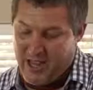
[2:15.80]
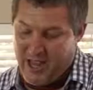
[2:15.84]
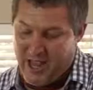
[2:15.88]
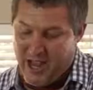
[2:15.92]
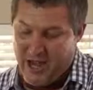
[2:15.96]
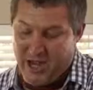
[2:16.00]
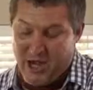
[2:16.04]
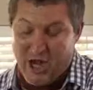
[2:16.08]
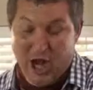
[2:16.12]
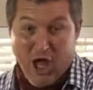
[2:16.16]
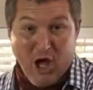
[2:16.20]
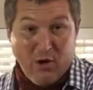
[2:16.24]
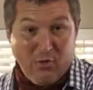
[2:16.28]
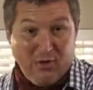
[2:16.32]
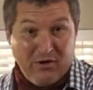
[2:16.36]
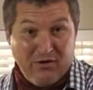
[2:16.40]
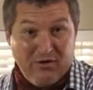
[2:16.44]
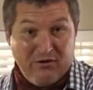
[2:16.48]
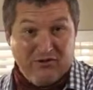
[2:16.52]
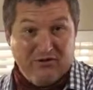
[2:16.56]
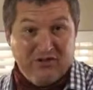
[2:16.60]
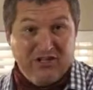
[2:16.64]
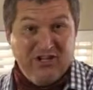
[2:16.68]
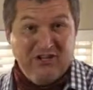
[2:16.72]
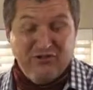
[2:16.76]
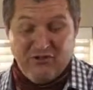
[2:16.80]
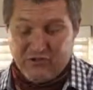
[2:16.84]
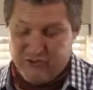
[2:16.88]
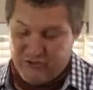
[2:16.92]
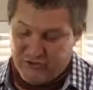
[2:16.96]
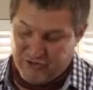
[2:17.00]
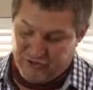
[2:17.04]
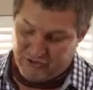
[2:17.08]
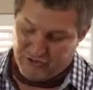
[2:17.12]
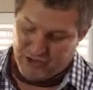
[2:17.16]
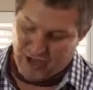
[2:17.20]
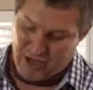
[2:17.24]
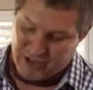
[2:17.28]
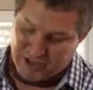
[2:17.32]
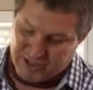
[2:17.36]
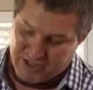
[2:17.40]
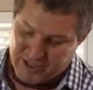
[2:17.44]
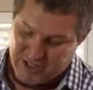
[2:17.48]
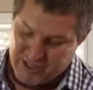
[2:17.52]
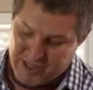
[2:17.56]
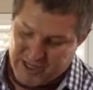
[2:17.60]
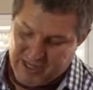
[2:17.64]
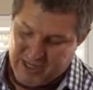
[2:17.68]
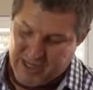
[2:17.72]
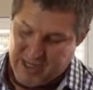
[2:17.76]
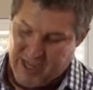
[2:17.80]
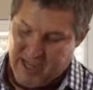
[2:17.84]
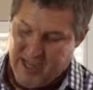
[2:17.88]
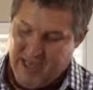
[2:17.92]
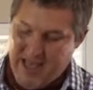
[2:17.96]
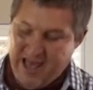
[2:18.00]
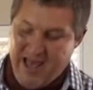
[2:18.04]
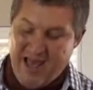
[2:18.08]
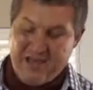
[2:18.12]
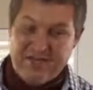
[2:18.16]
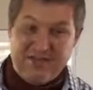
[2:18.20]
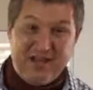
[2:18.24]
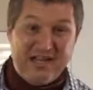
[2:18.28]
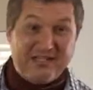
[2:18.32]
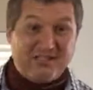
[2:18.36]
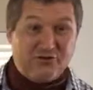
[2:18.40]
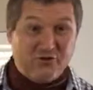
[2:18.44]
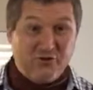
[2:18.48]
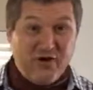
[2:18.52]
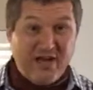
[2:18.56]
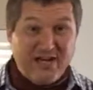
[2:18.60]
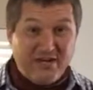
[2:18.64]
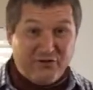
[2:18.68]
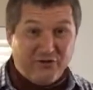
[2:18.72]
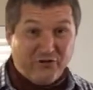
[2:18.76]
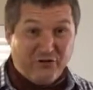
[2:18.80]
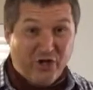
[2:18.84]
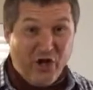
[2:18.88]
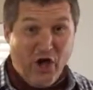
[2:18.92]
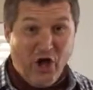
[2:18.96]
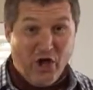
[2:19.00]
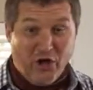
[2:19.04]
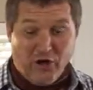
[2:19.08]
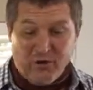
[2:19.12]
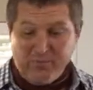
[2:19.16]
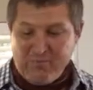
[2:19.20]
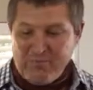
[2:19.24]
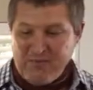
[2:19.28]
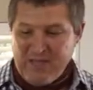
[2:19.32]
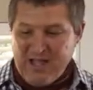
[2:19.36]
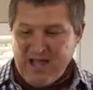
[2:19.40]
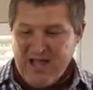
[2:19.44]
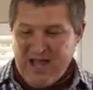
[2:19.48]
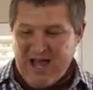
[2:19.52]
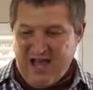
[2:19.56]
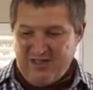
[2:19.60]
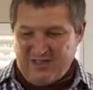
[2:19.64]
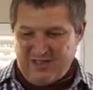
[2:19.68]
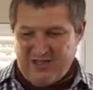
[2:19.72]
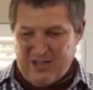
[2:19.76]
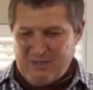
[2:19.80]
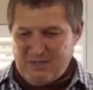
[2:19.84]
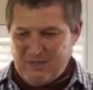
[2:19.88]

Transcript: and lower it into the slot. And that's ready to go. I think